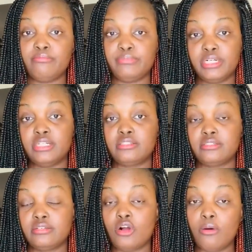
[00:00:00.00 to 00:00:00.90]
but
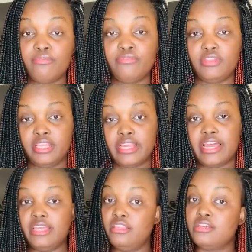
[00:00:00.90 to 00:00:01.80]
hopefully that
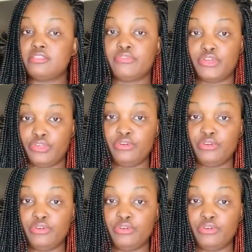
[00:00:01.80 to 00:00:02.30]
it does for you